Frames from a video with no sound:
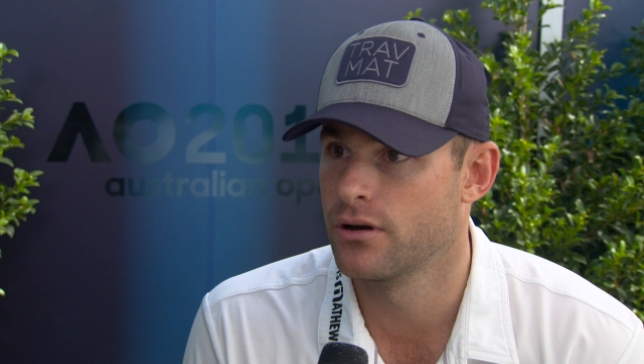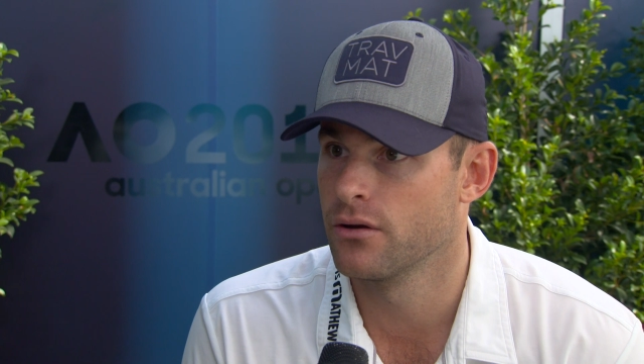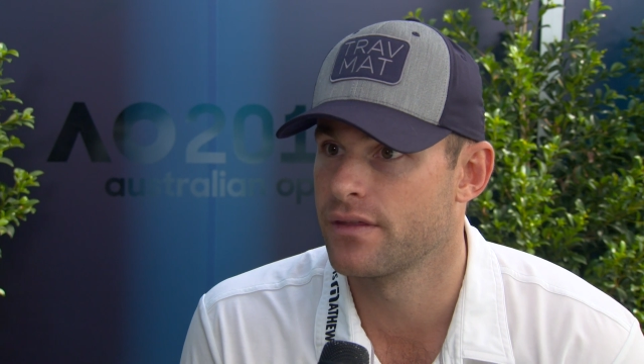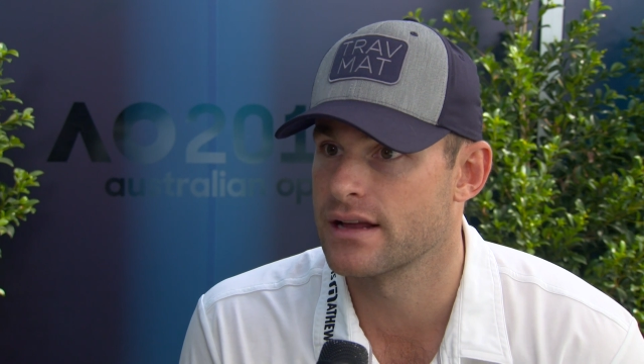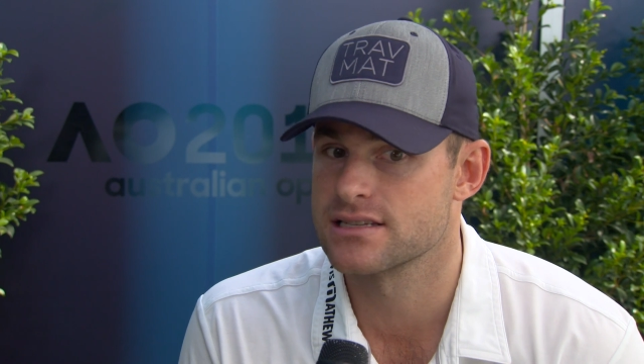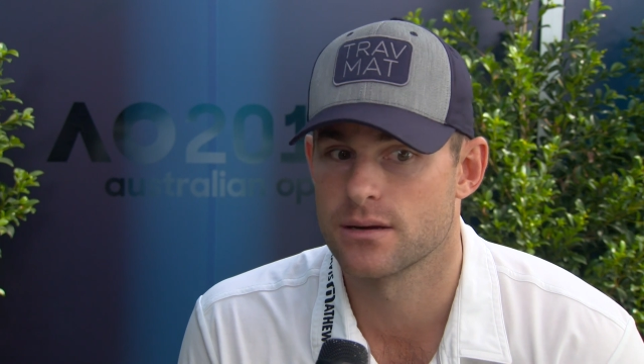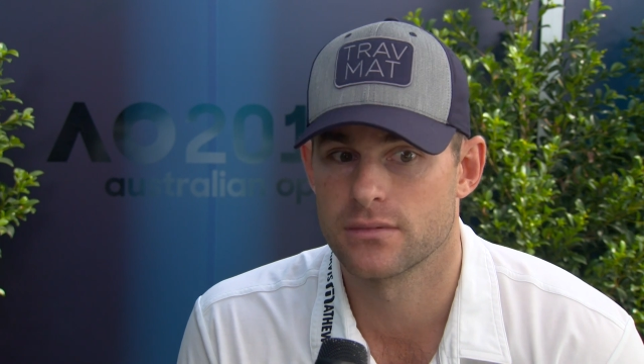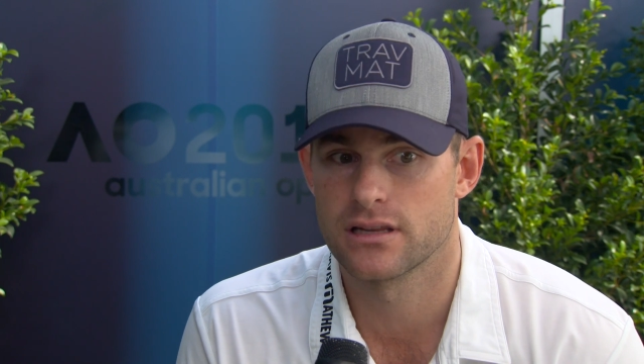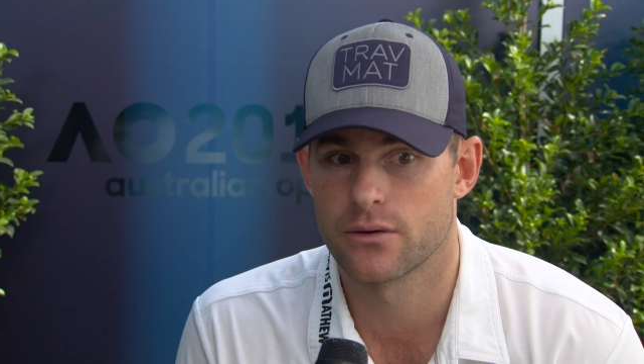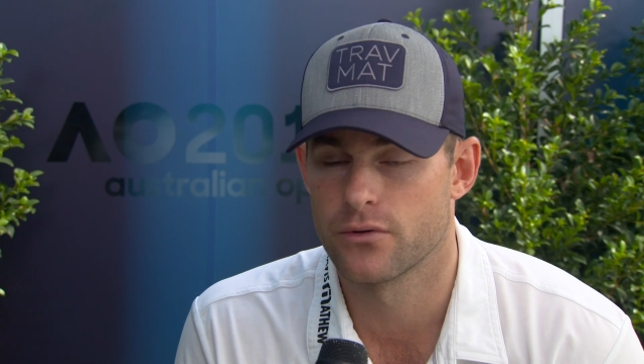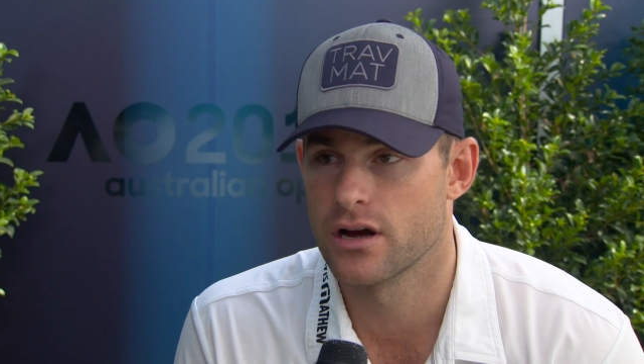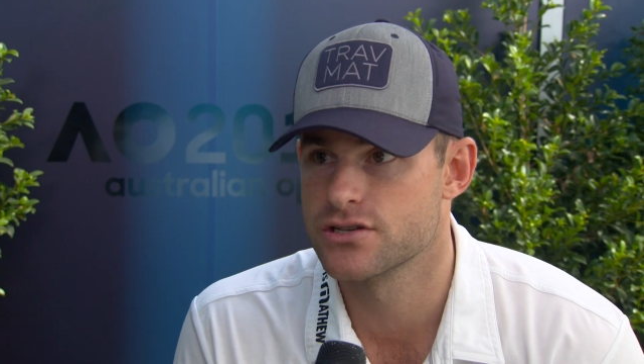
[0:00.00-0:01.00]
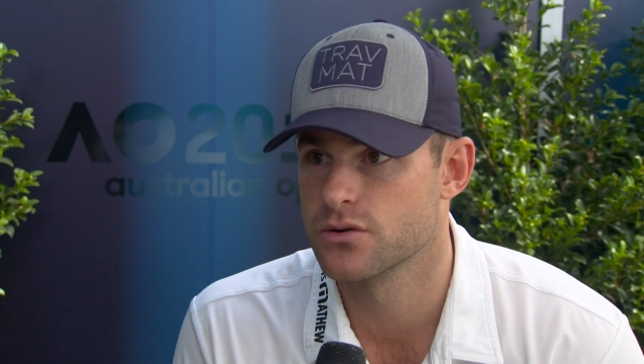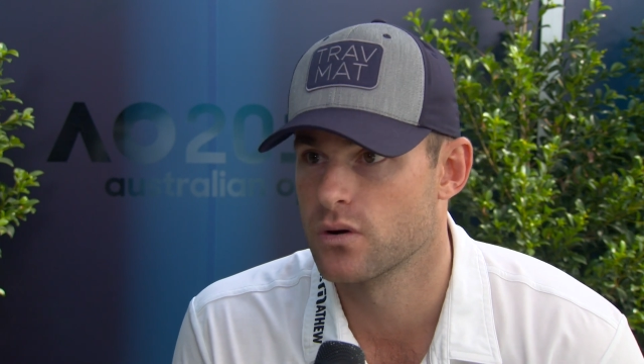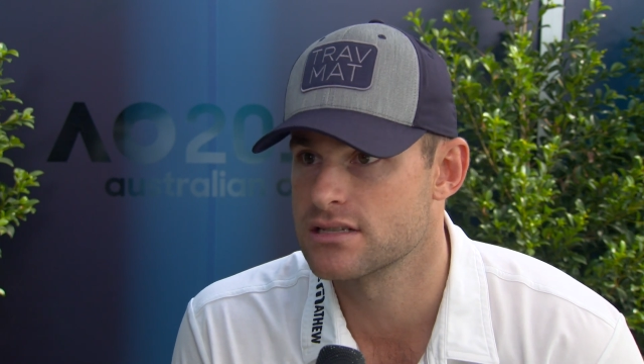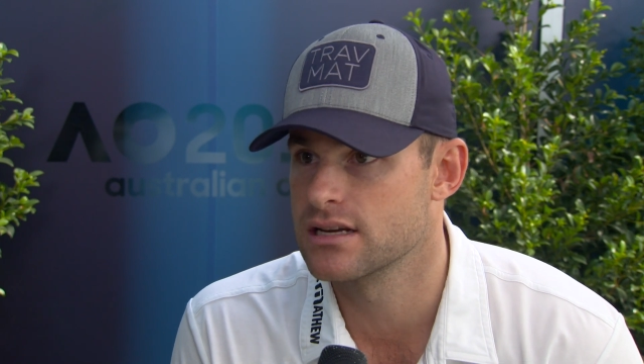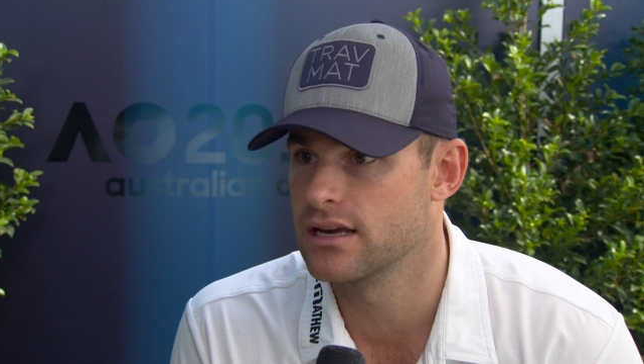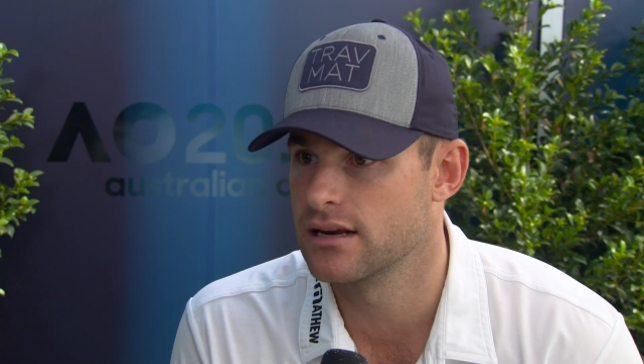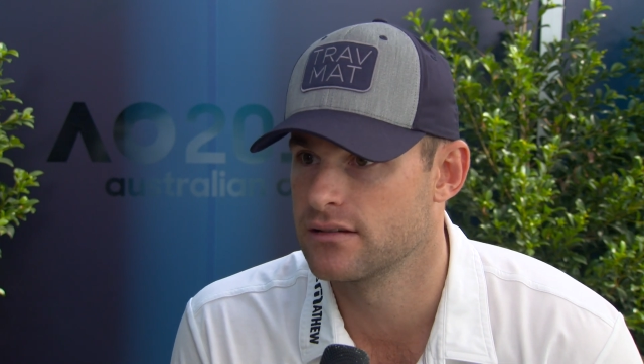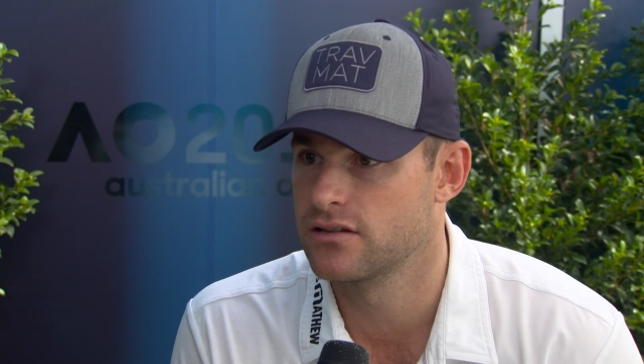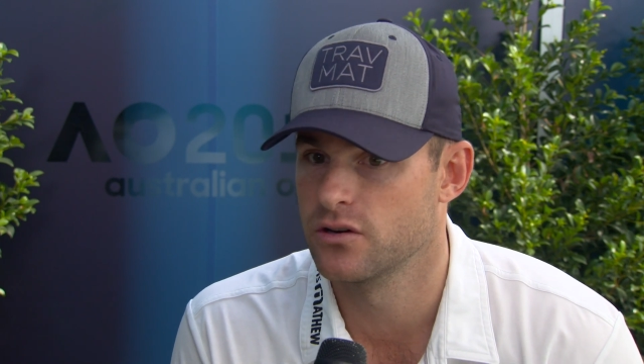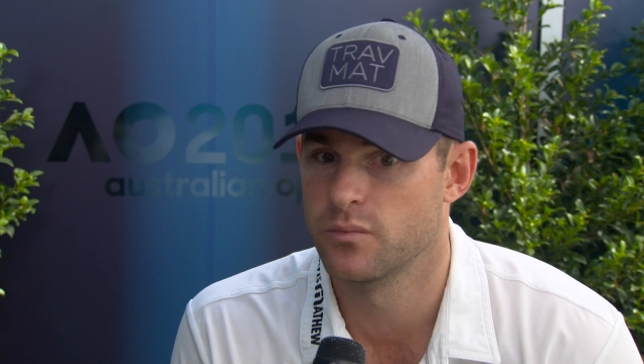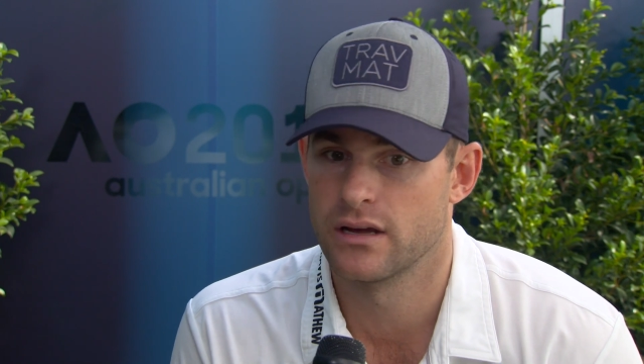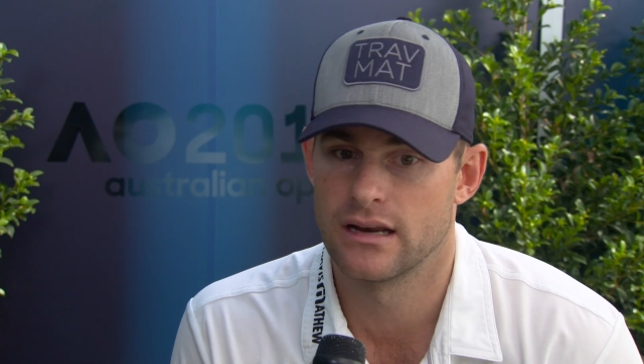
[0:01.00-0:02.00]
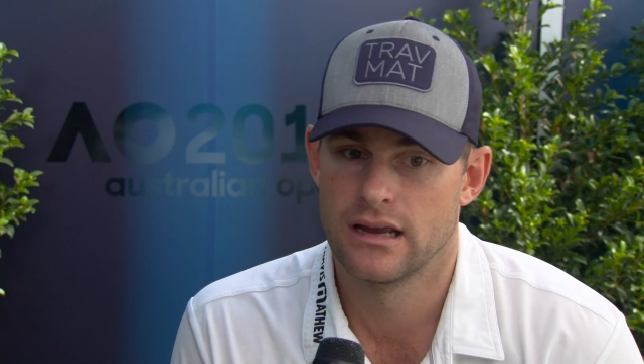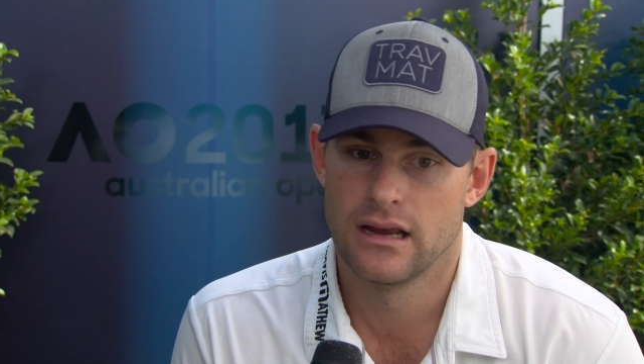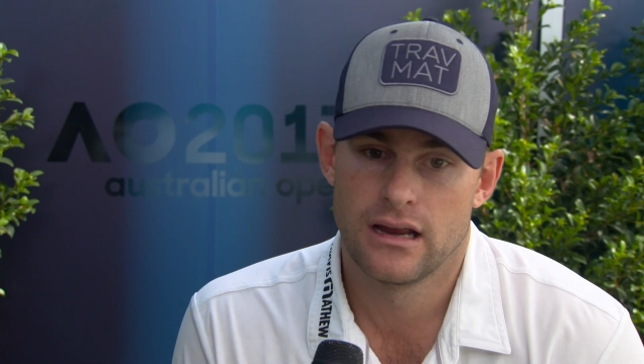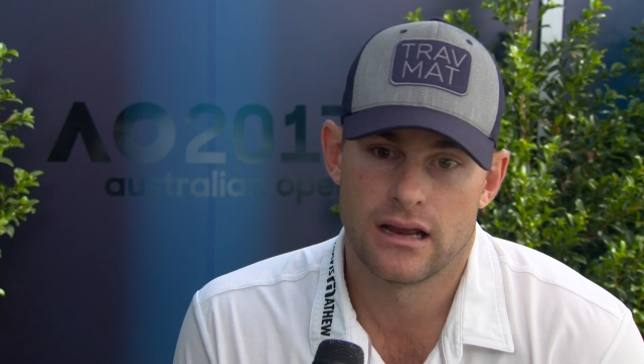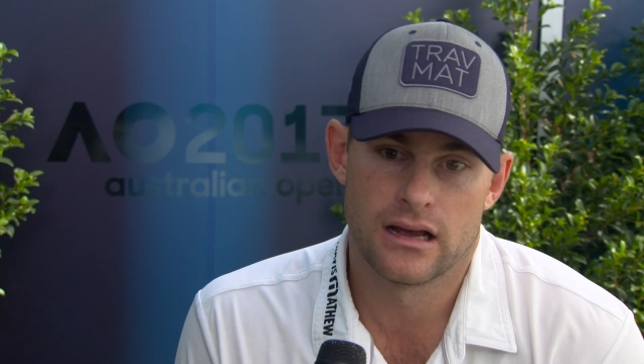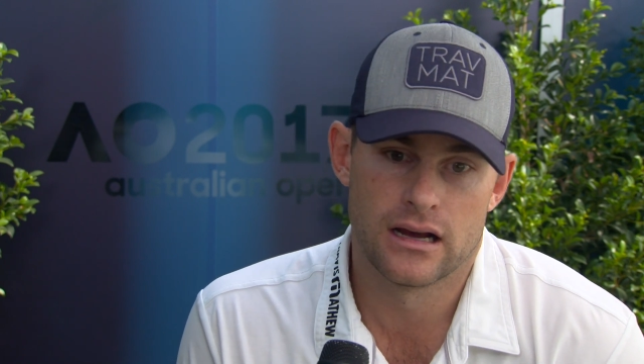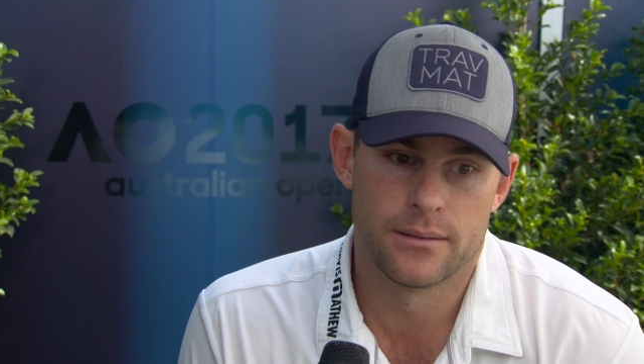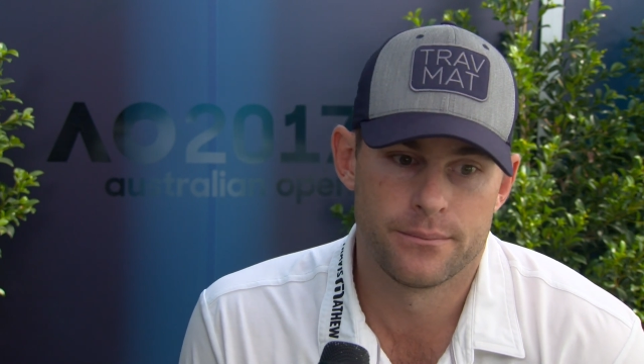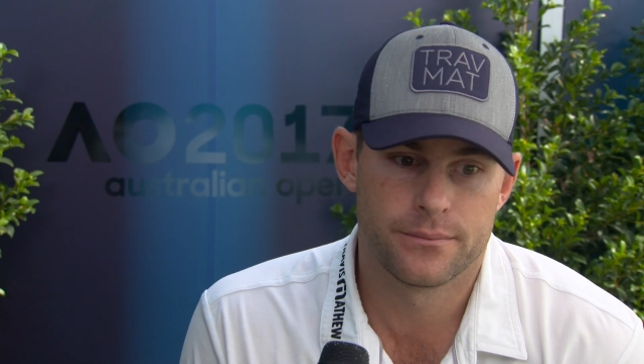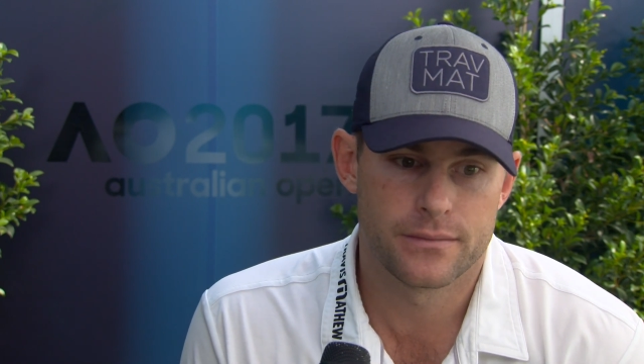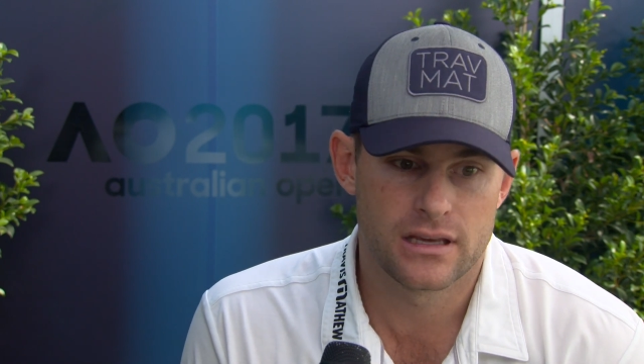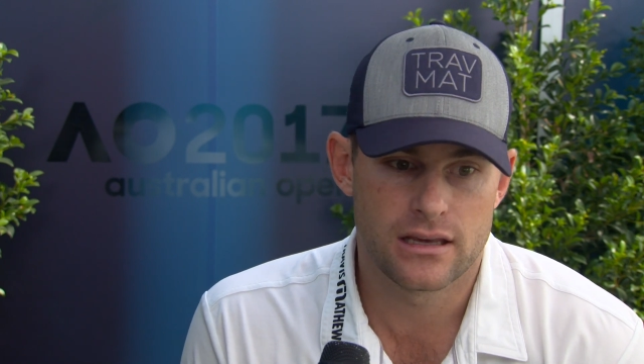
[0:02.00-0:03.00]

know that that's something that Roger wants to get into, but um,